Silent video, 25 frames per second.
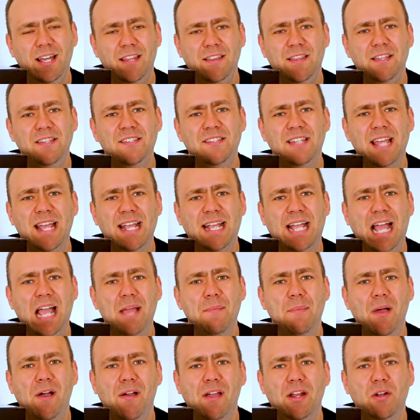This set
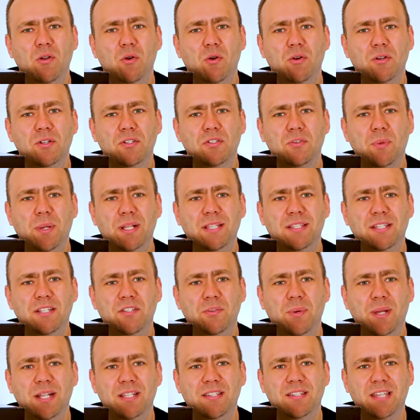came out in August
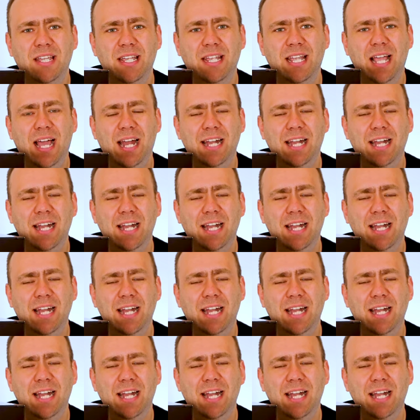2020